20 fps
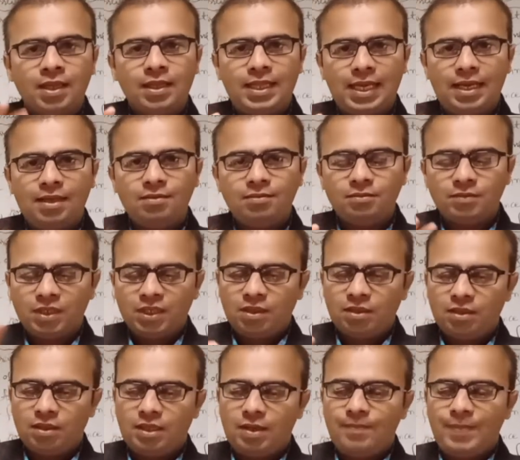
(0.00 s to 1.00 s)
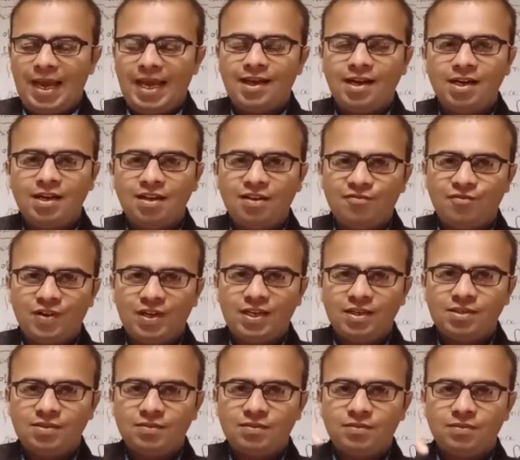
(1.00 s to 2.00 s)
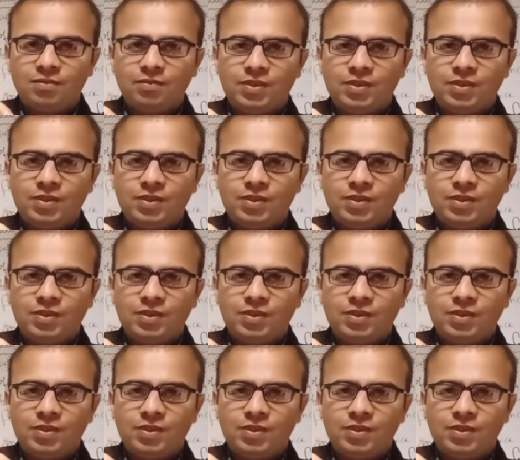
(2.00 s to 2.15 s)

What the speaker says: then the magnetic flux